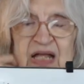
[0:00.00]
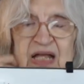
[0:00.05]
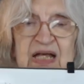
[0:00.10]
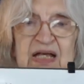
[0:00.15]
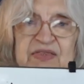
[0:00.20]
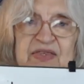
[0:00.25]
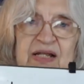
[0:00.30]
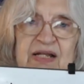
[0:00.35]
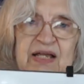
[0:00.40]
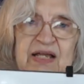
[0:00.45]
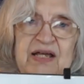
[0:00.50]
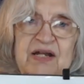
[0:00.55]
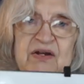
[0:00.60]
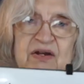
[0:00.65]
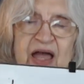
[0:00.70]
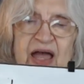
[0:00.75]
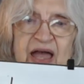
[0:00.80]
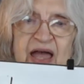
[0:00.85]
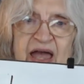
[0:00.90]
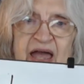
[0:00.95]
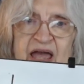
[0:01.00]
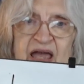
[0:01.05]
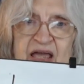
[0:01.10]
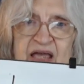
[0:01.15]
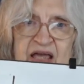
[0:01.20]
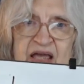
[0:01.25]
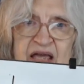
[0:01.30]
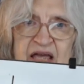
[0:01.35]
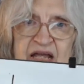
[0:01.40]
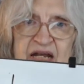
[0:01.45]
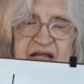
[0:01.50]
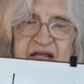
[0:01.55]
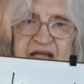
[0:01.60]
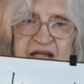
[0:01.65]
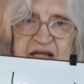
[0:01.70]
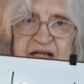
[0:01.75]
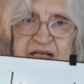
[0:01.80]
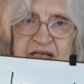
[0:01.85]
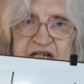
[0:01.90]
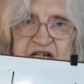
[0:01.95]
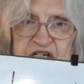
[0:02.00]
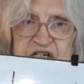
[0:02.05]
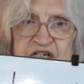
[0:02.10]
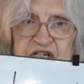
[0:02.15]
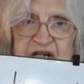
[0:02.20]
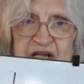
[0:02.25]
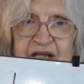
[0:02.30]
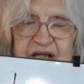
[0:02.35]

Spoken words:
The letter A in English